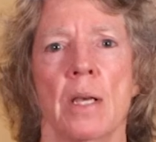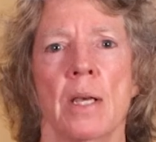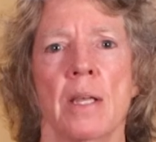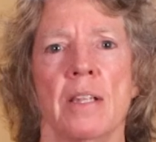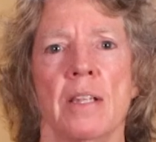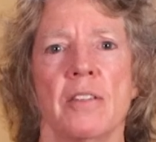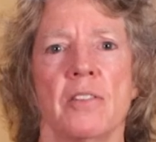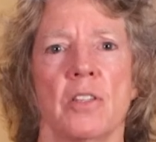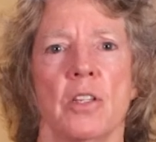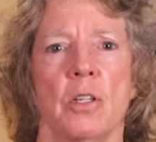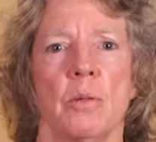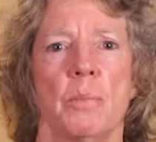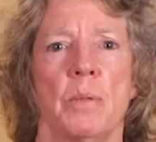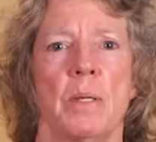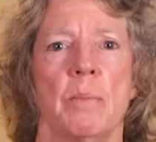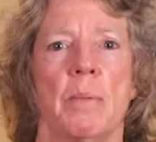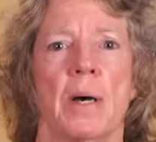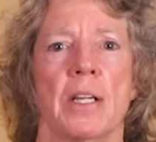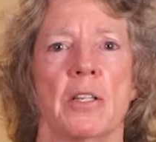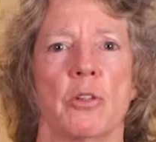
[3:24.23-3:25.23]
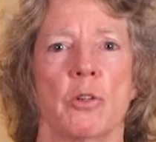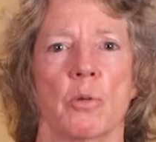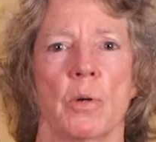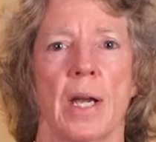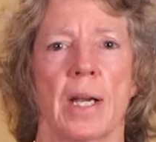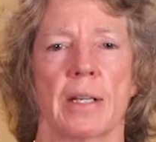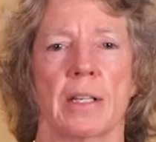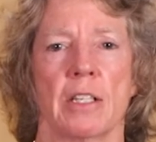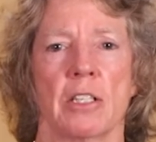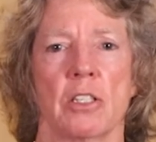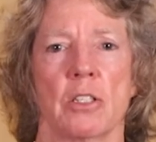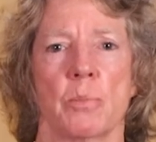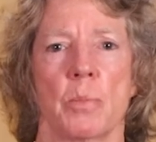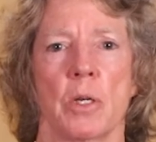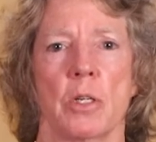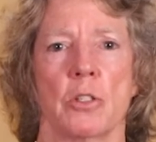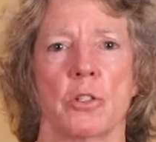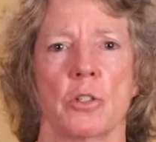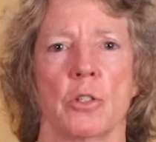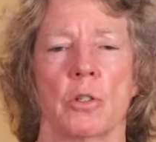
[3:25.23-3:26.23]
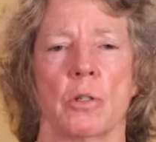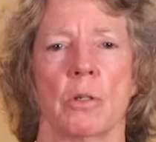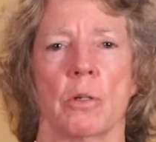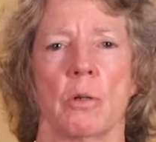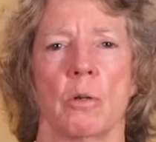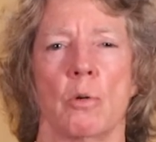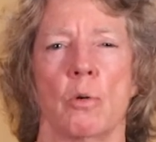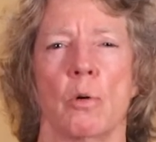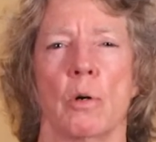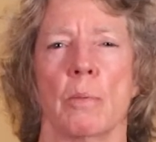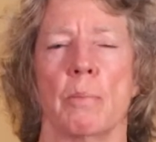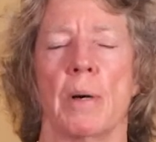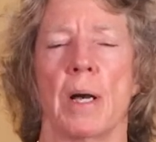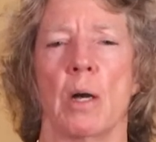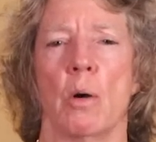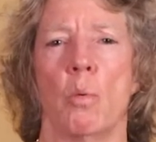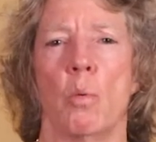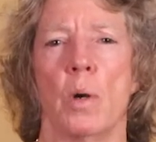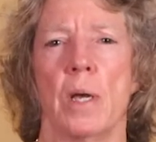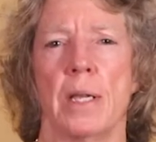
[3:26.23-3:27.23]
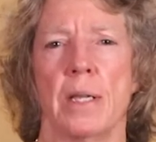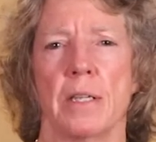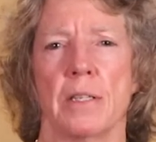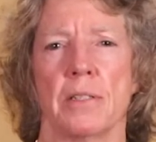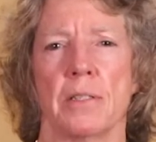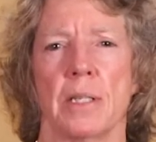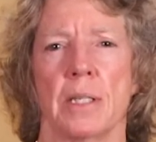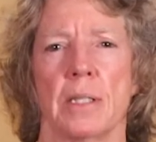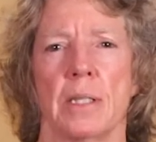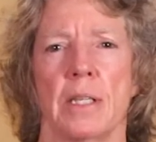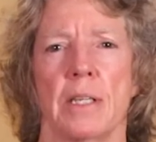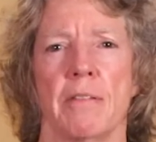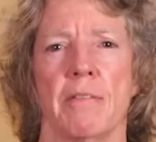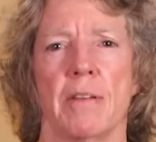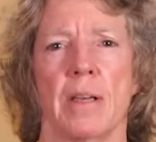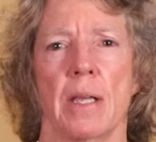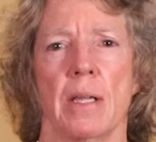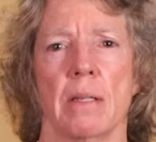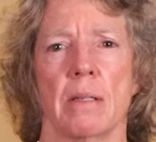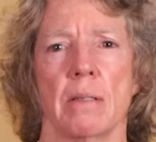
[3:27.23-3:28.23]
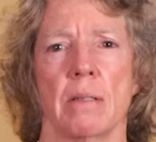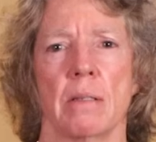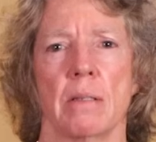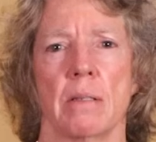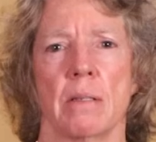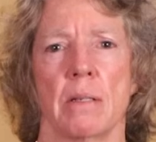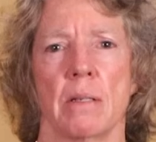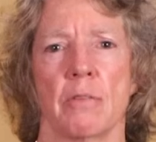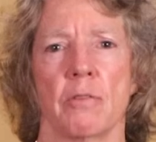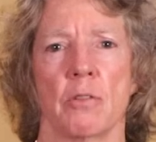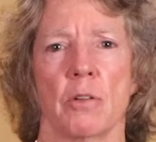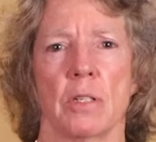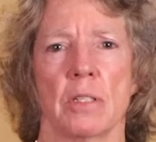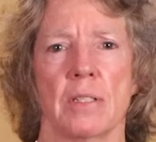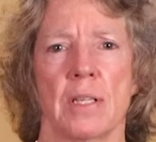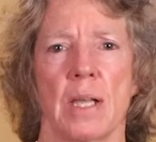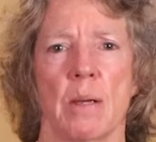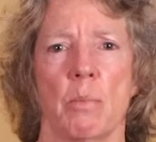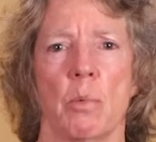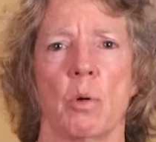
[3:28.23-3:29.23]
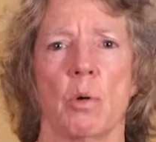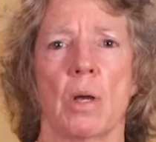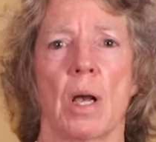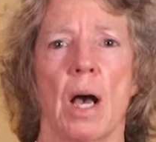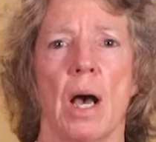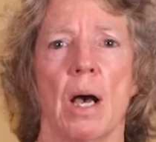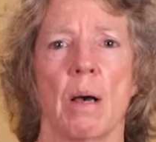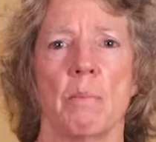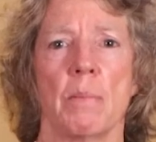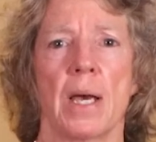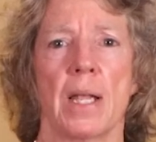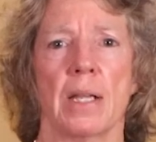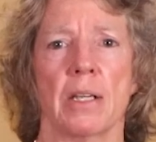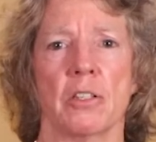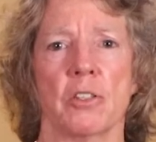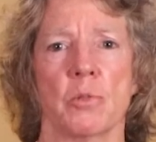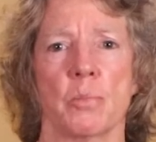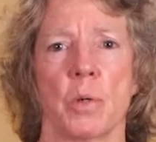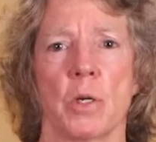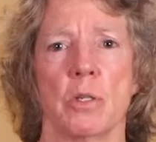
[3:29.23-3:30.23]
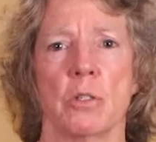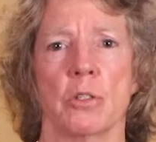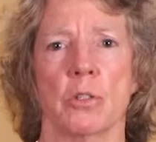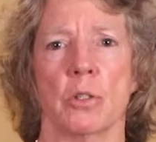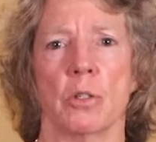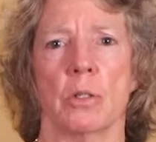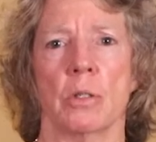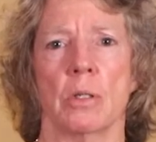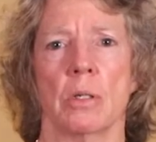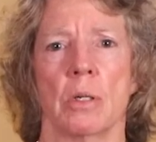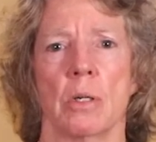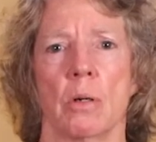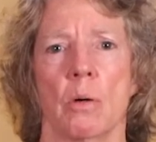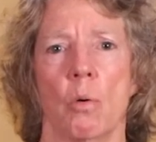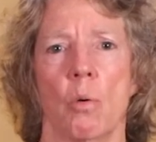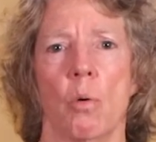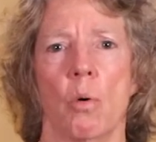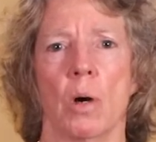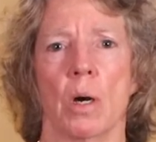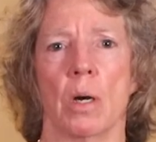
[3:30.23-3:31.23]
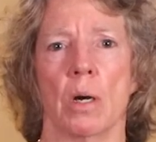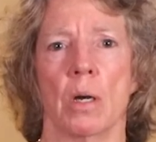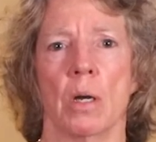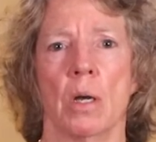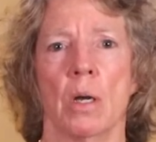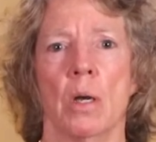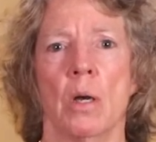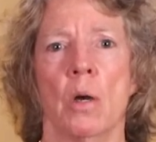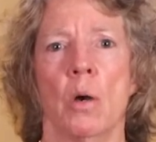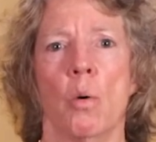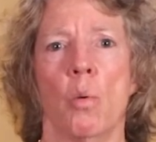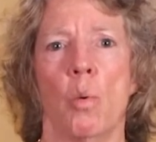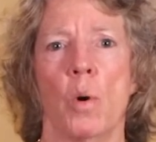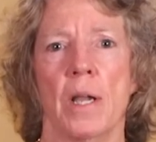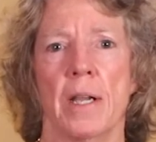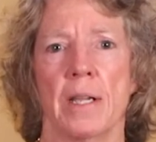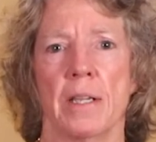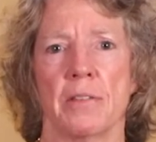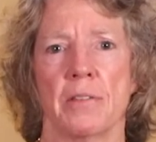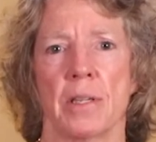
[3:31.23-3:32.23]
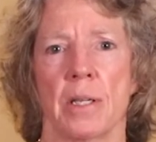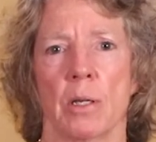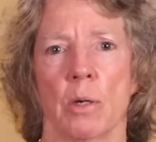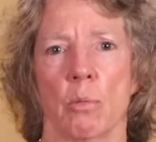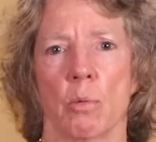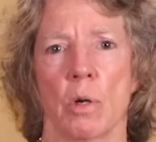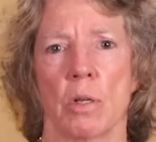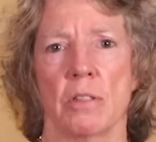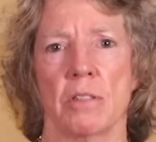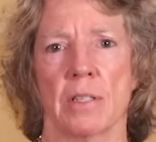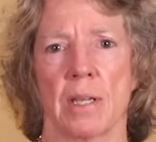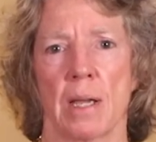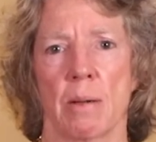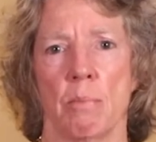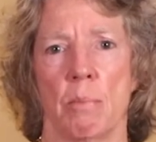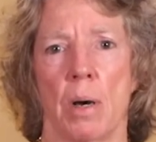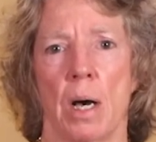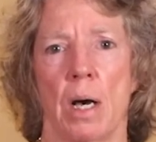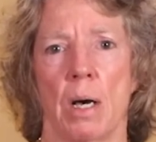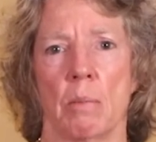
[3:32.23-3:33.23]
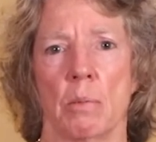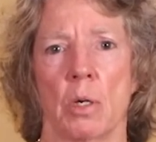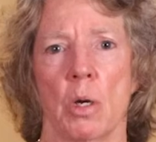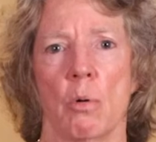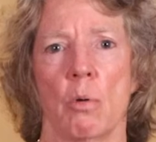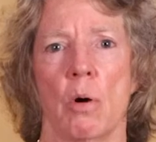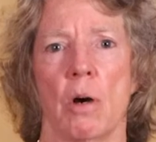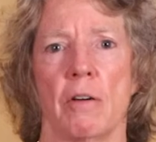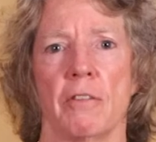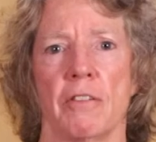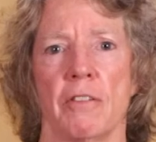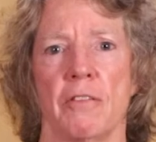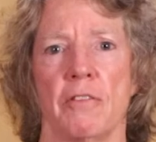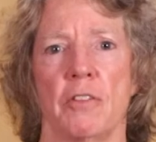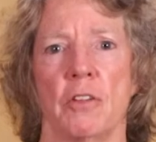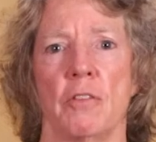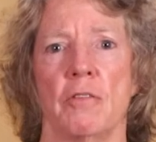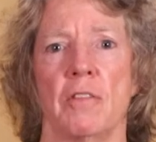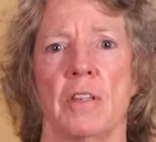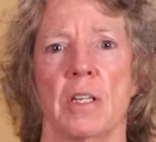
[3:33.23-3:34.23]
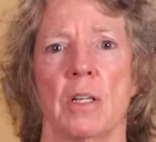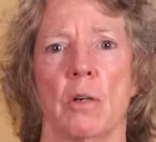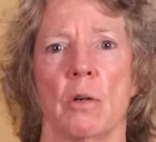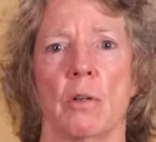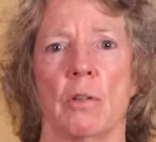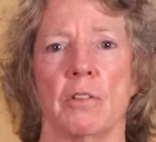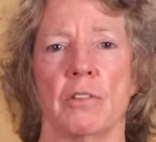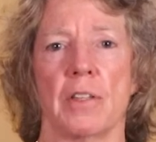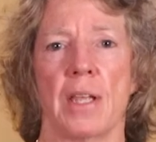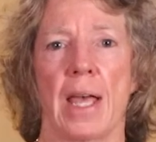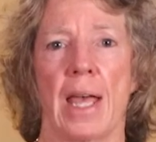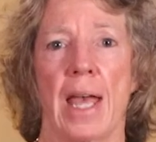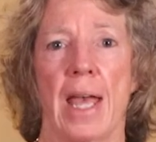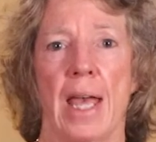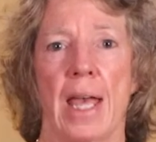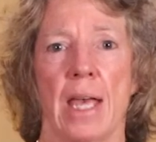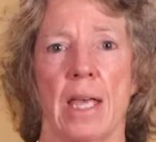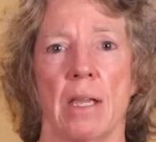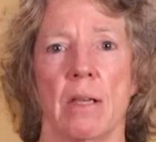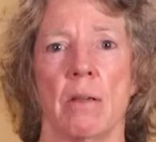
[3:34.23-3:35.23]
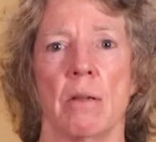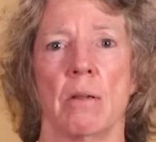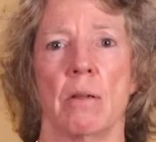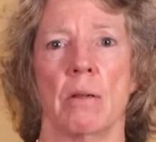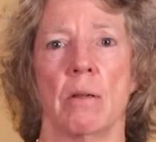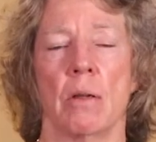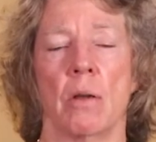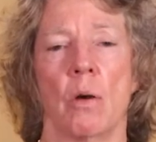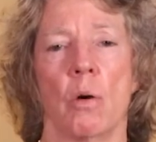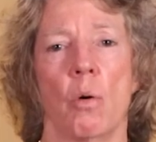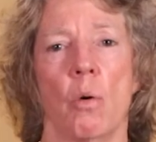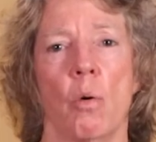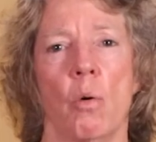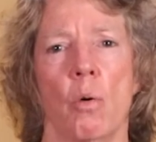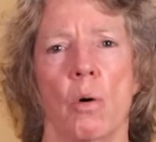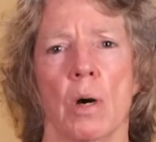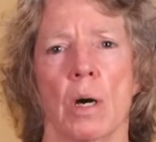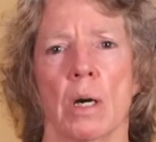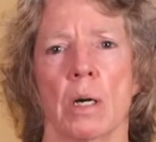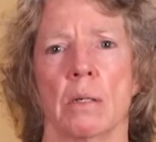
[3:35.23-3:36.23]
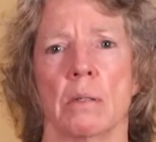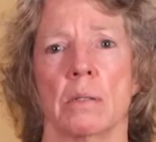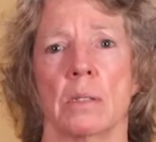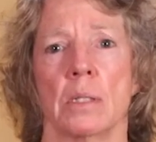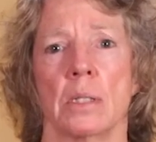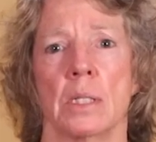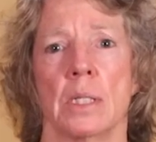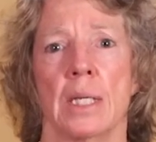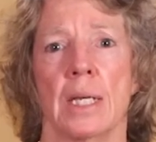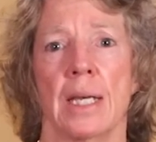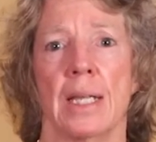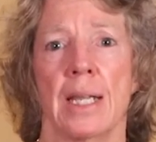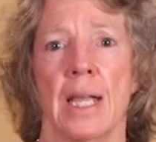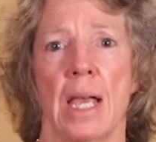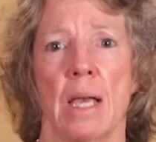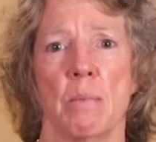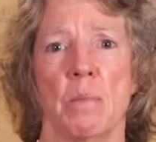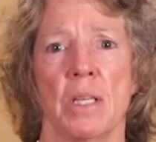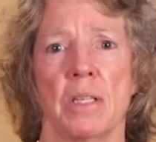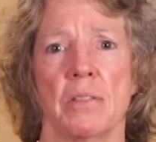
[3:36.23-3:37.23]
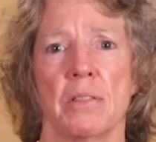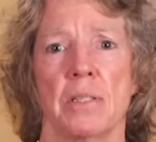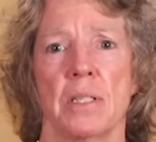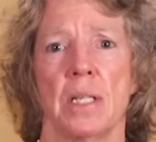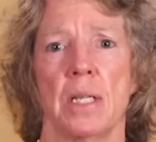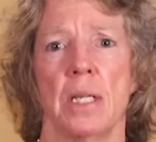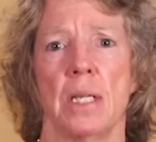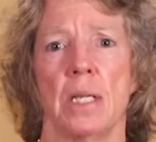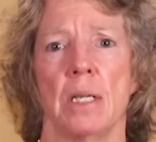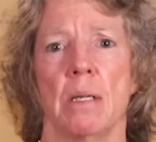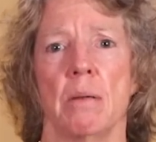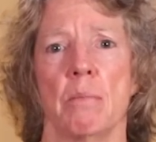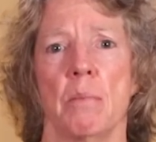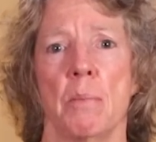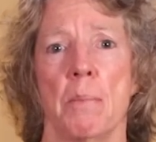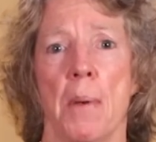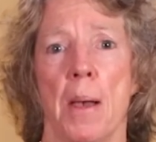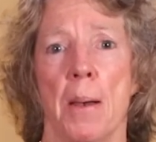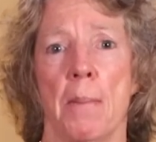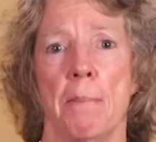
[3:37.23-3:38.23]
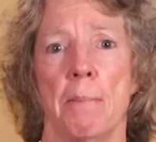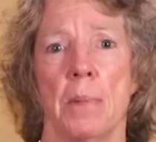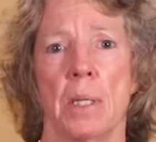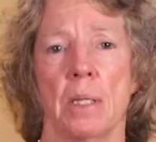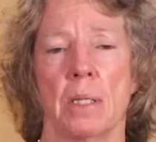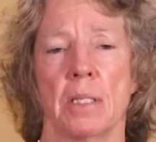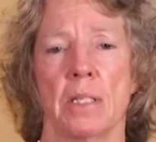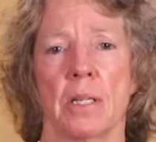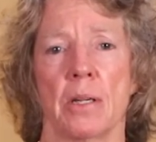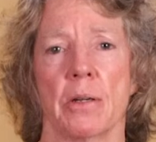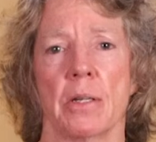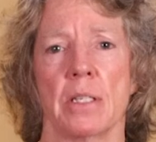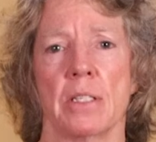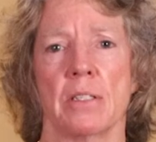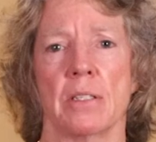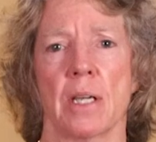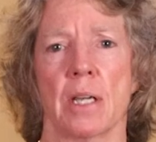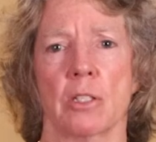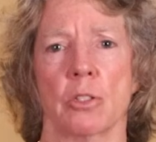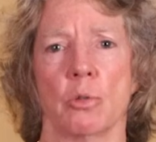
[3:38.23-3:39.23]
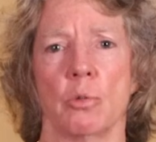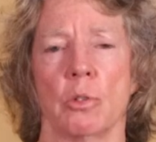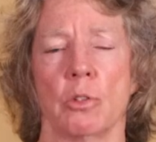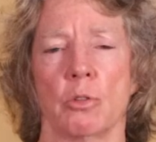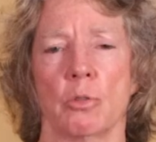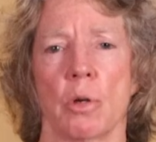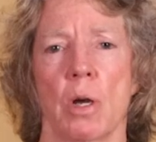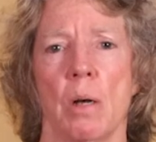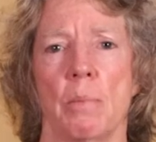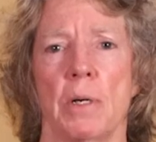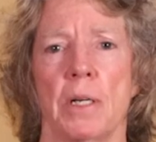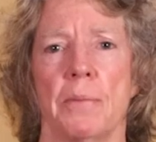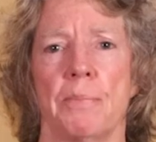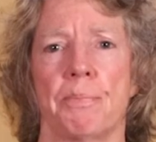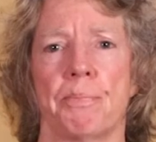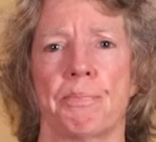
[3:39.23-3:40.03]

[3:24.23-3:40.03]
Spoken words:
This could be by direct exposure or by witnessing the event. For example, combat exposure or witnessing a roadside bomb go off a few vehicles ahead, or an MST, a military sexual trauma.